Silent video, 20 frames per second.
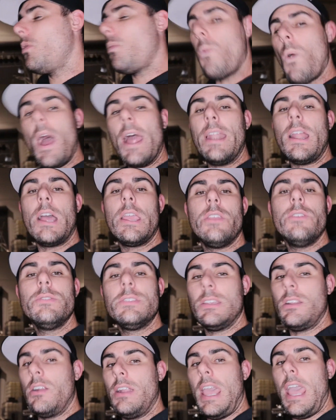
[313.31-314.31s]
why not use
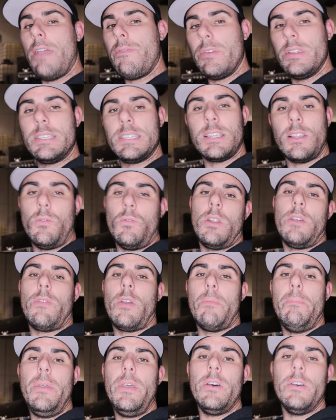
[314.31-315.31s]
it on every single one of
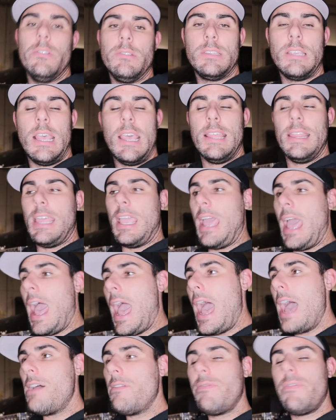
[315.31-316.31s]
our builds? They
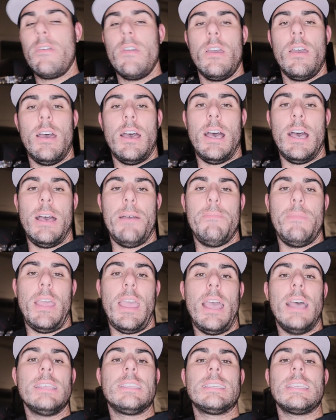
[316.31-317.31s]
have
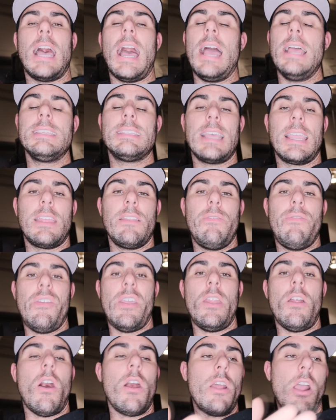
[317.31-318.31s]
a size that can
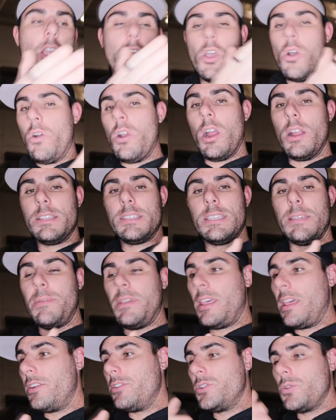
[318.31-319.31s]
fit on our go-kart
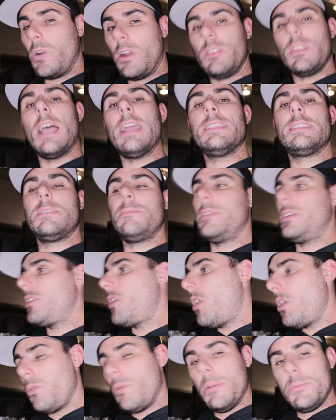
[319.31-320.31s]
simulator to our light simulator
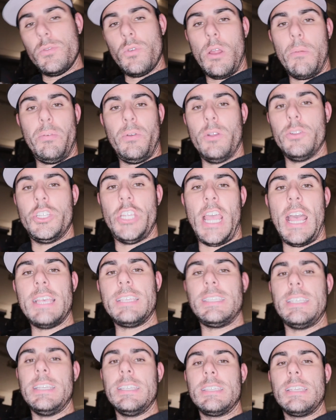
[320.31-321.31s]
all the way up to our Pro
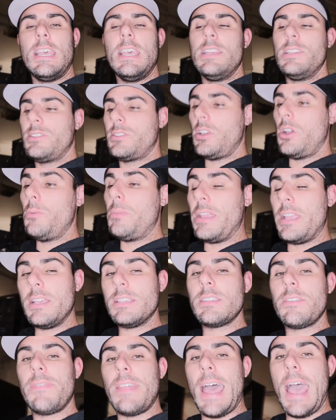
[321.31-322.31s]
chassis. So
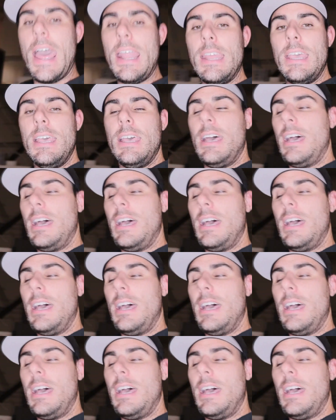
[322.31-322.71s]
because of that,